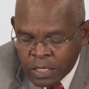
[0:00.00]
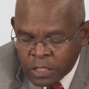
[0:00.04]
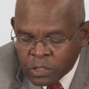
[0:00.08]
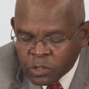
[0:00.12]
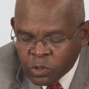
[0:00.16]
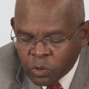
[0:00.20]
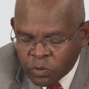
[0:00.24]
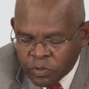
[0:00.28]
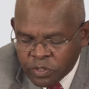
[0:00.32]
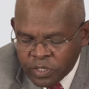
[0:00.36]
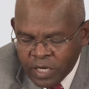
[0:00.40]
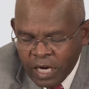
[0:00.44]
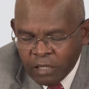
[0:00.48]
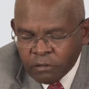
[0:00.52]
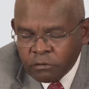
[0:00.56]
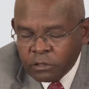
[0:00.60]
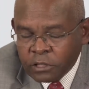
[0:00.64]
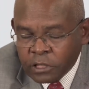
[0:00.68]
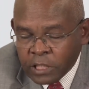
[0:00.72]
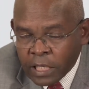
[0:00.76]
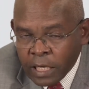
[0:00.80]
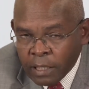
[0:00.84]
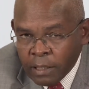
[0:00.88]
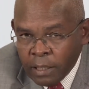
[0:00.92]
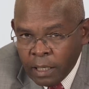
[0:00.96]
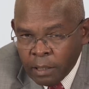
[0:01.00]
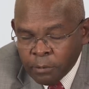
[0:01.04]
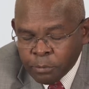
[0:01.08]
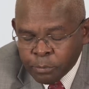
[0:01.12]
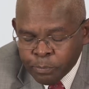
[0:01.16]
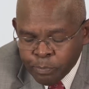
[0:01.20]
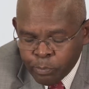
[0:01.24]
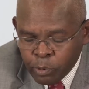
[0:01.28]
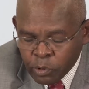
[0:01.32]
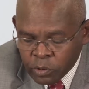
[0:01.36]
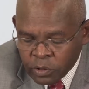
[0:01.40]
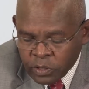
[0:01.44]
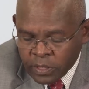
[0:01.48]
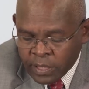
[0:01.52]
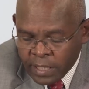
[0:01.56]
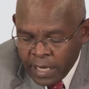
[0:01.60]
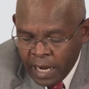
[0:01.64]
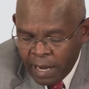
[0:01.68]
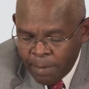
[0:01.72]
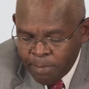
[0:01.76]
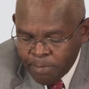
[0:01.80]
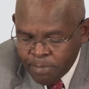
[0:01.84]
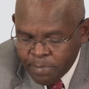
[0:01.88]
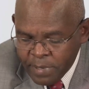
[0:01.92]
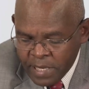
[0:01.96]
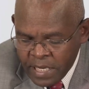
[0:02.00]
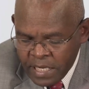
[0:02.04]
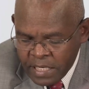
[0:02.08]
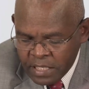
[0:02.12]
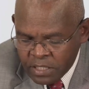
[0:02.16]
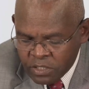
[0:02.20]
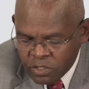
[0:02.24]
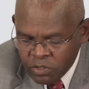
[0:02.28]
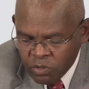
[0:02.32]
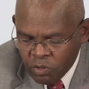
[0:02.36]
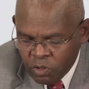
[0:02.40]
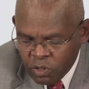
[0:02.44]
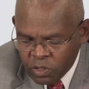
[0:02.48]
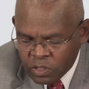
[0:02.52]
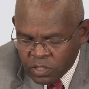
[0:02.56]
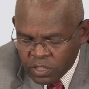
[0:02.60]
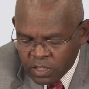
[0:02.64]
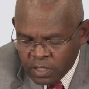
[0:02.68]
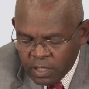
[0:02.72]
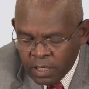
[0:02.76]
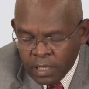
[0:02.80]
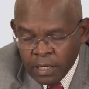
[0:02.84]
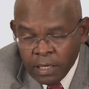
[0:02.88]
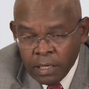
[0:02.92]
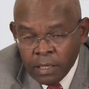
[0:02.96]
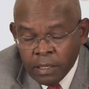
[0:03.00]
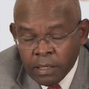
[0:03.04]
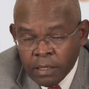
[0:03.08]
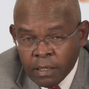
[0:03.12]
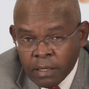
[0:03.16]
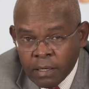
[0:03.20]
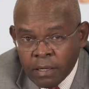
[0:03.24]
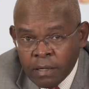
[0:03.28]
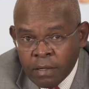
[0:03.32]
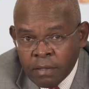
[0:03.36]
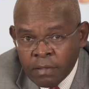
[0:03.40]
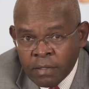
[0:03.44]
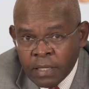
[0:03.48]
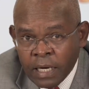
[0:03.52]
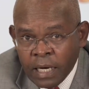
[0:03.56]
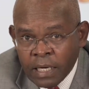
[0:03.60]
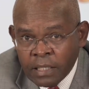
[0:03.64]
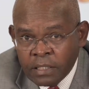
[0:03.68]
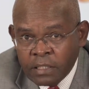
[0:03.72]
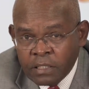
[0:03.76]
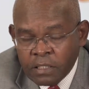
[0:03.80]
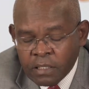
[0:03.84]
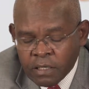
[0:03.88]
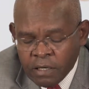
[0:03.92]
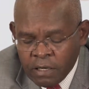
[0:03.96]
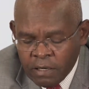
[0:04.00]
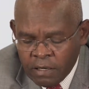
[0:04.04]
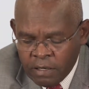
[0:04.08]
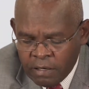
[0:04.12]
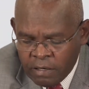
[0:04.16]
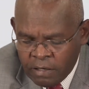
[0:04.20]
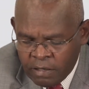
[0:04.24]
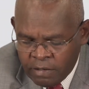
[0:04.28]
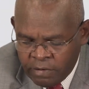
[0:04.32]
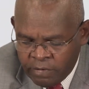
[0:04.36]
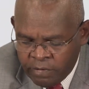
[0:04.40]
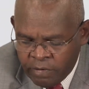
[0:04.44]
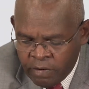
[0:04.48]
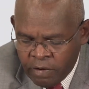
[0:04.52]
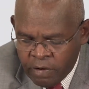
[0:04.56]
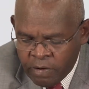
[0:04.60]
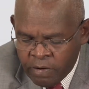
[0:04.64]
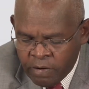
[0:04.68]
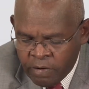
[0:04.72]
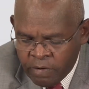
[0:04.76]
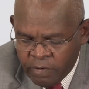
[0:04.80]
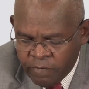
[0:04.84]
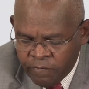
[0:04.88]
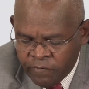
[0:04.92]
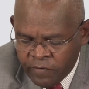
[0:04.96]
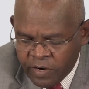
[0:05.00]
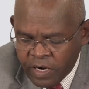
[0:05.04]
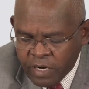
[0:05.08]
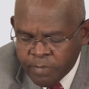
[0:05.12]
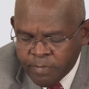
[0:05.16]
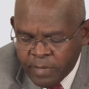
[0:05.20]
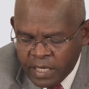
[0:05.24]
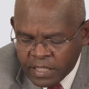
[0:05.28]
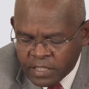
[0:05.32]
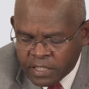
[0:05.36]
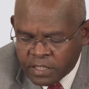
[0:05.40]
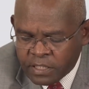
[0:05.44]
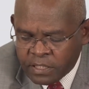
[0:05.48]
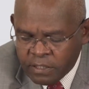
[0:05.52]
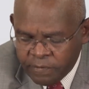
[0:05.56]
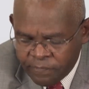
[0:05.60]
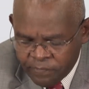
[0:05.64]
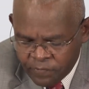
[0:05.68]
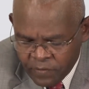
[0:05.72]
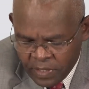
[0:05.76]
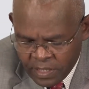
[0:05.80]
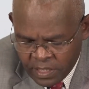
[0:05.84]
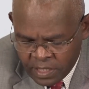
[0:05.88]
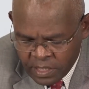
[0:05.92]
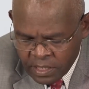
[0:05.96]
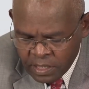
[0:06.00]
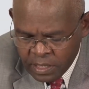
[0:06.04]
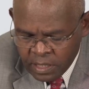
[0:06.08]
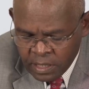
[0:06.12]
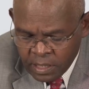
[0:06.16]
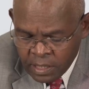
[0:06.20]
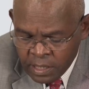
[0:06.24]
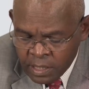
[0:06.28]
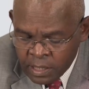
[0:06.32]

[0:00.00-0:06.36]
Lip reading: So the output gap is not that very much different.